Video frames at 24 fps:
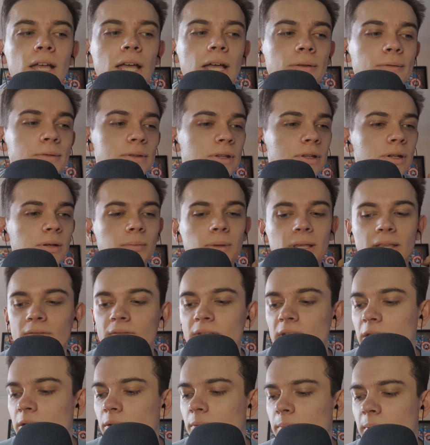I was going to make a
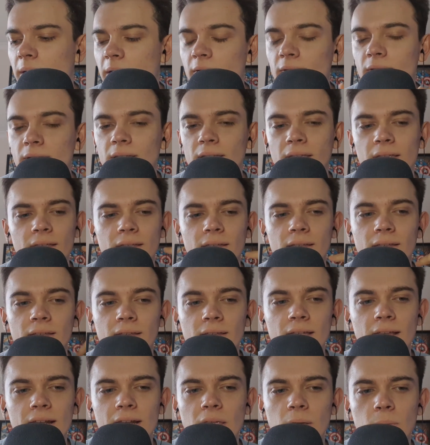video about it
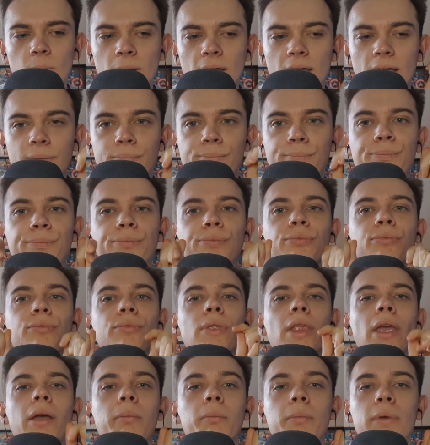anyway,
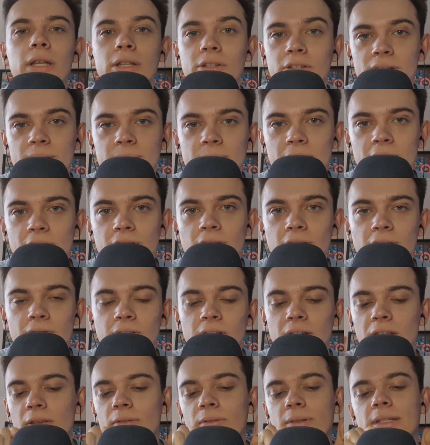but it'd just be a trigger
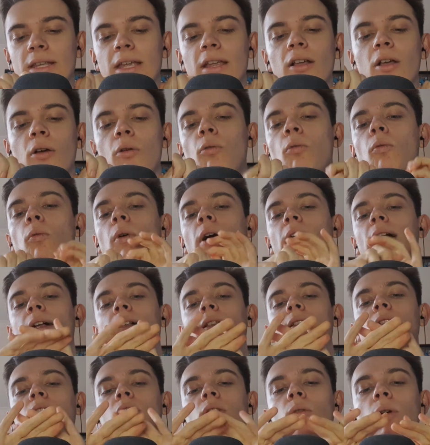video. I was like, oh
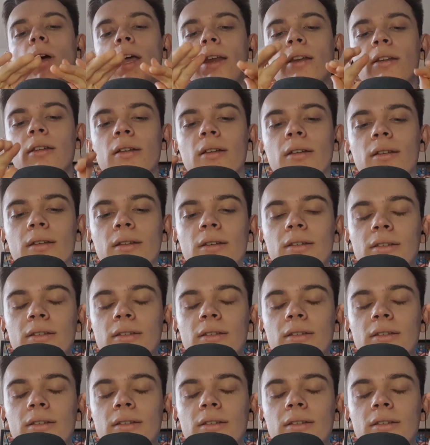well, why not